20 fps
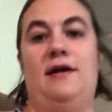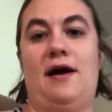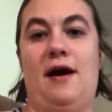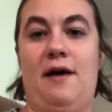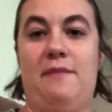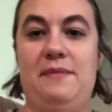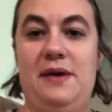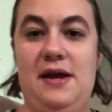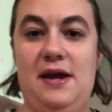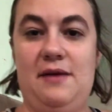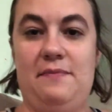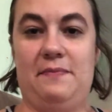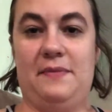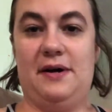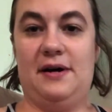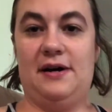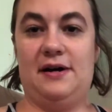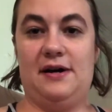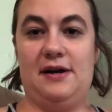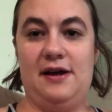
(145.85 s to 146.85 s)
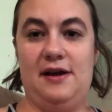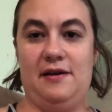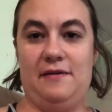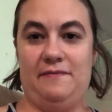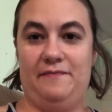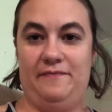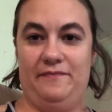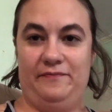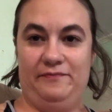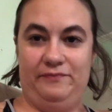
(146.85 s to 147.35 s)
I made my
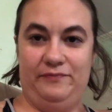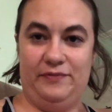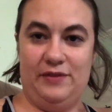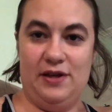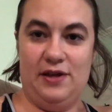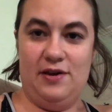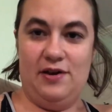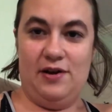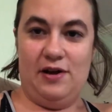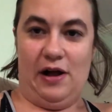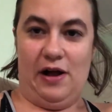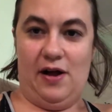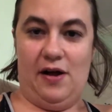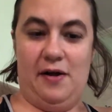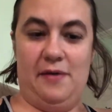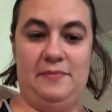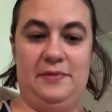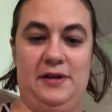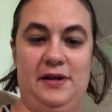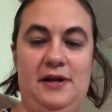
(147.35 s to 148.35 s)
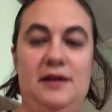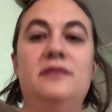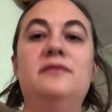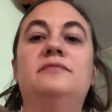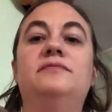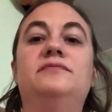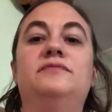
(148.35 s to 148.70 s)
omelet